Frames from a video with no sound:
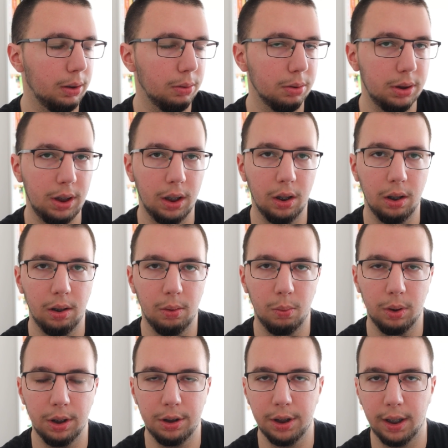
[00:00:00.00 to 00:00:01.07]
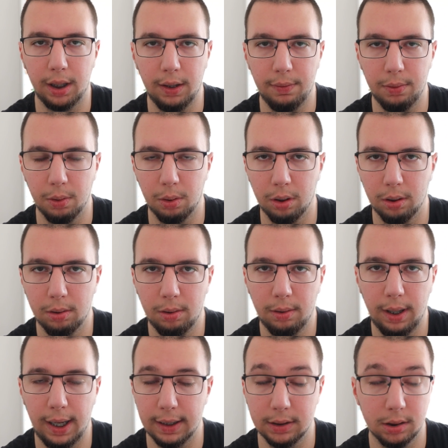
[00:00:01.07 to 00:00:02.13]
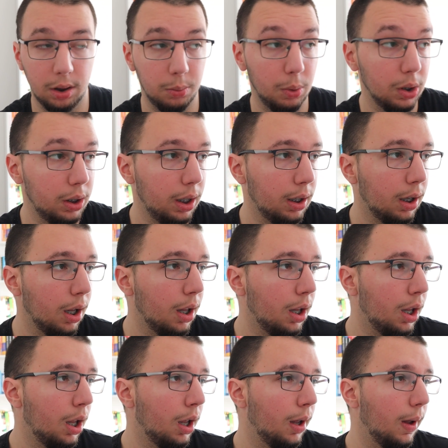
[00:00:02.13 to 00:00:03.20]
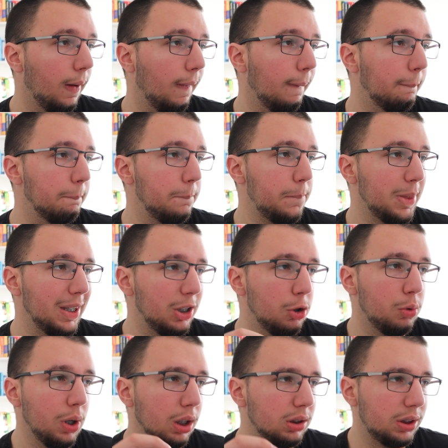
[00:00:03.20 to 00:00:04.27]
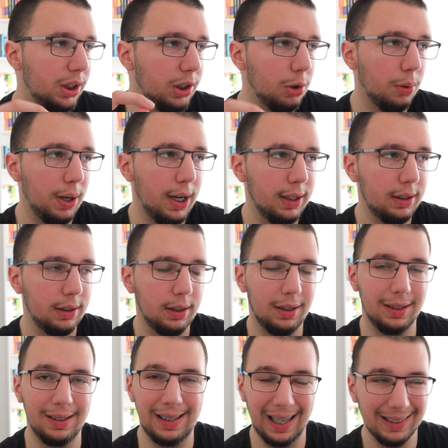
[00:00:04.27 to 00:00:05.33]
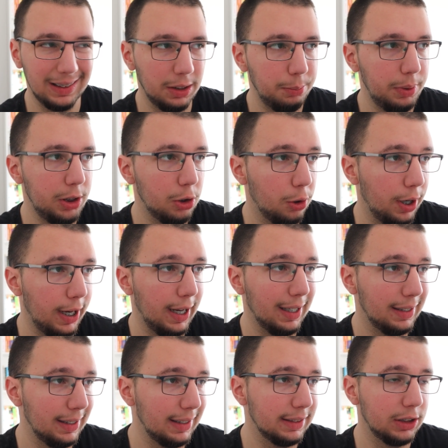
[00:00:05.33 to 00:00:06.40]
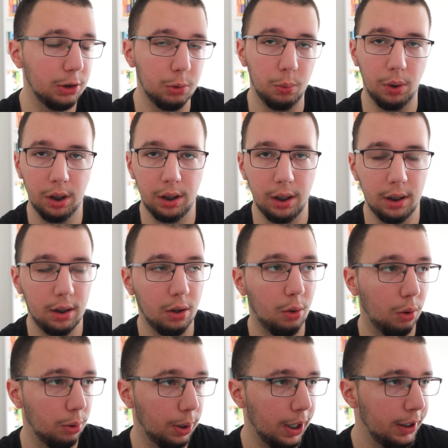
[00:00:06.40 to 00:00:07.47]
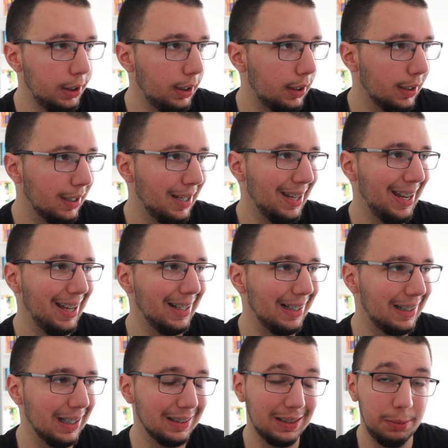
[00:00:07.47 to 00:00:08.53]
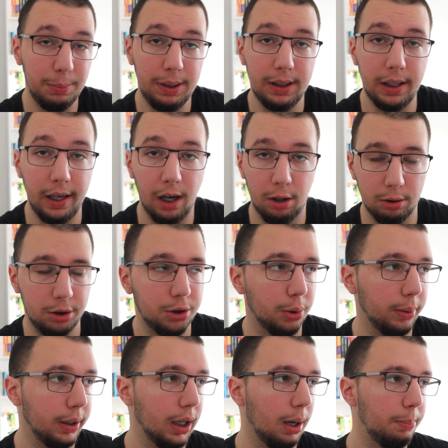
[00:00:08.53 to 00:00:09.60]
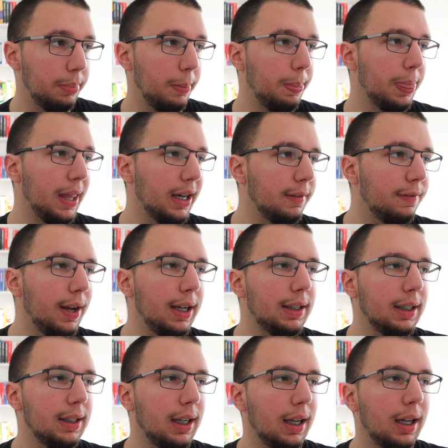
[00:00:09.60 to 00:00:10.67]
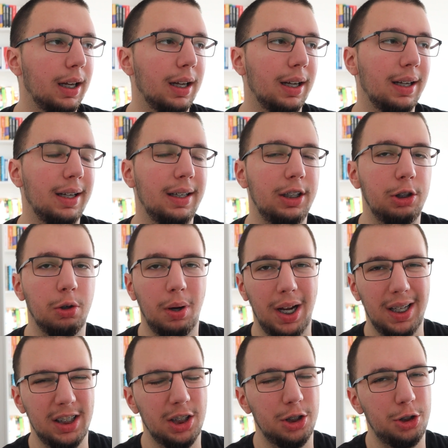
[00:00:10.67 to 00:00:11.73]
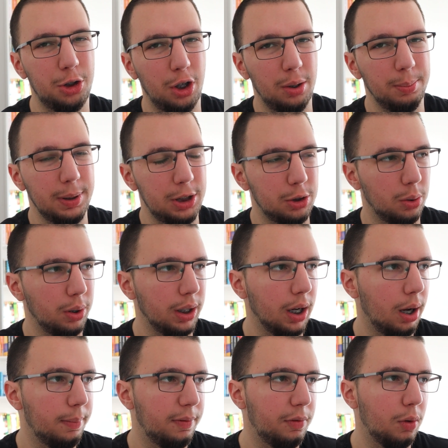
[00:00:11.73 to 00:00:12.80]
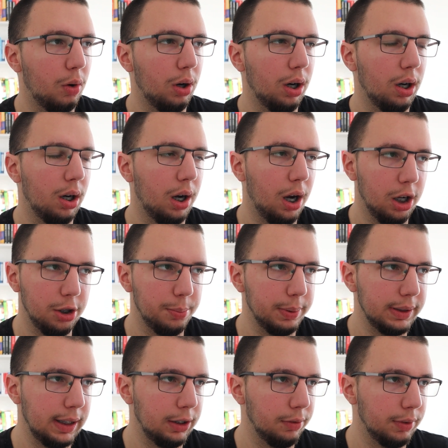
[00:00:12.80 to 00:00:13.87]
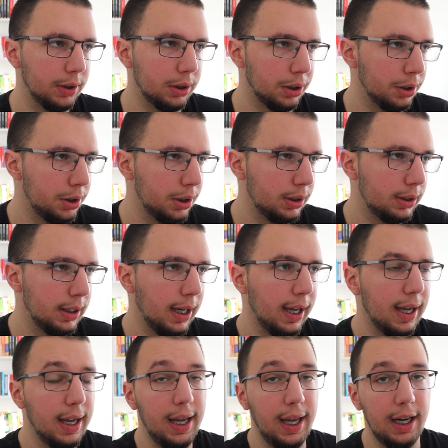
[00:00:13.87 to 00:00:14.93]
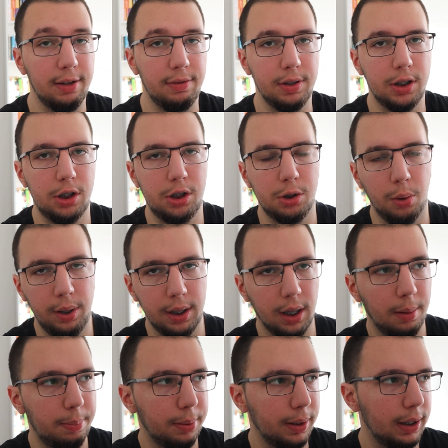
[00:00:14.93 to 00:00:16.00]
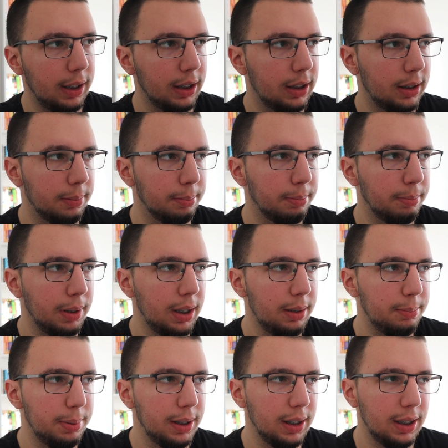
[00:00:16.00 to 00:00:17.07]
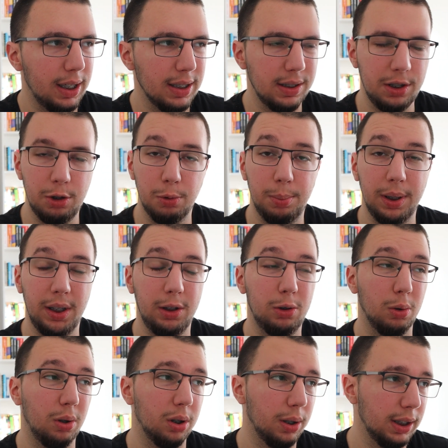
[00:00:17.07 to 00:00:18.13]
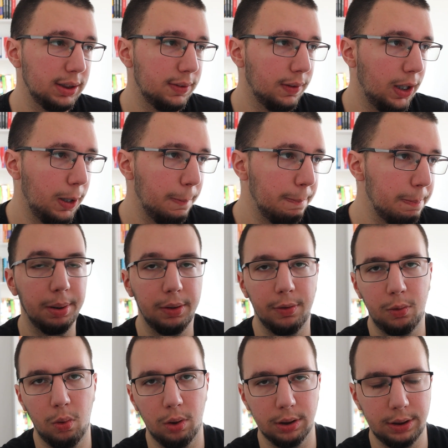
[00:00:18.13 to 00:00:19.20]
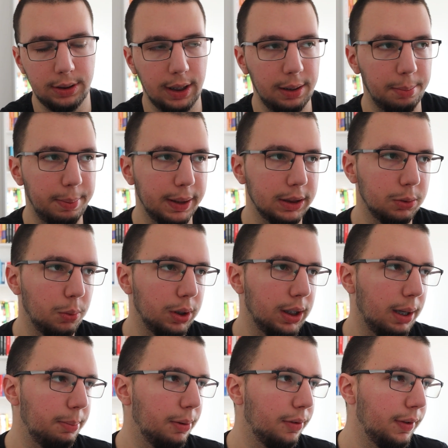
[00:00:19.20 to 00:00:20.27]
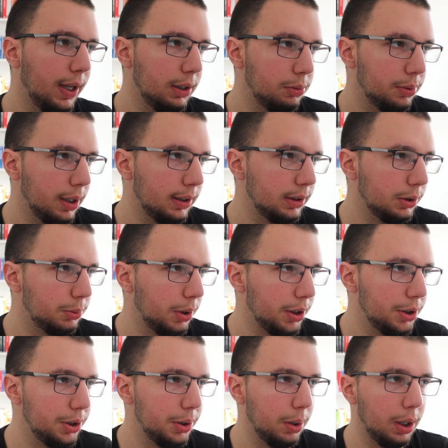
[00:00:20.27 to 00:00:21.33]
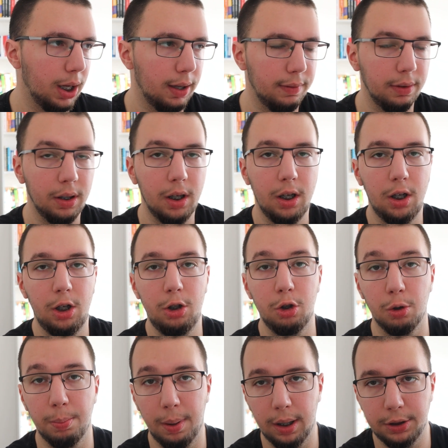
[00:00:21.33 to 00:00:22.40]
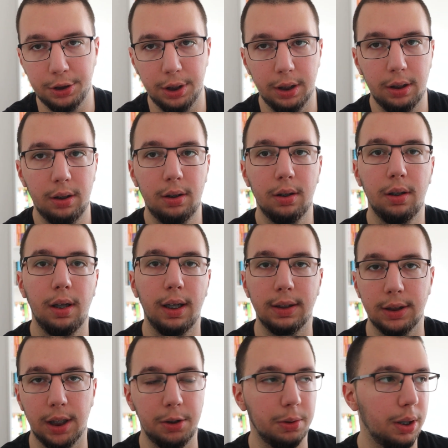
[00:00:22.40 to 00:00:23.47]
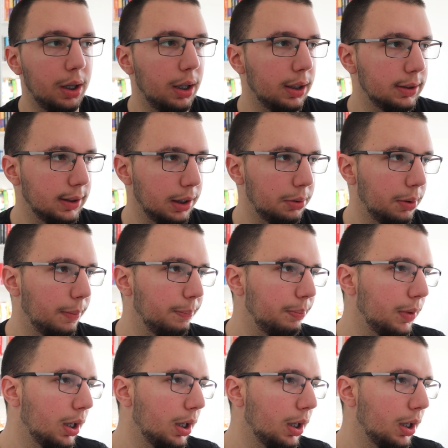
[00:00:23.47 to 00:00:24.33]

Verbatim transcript: and you still want to check if your ads are working, um, you not seeing your ad doesn't mean your ad isn't working or running, and it doesn't mean they aren't showing up. And in fact, uh, your ad shouldn't be showing up for one hundred percent of the searches. And if it's showing up, it may be the case that you're bidding too aggressively. But of course, that depends on what type of advertising strategy you have, your budget, et cetera, et cetera.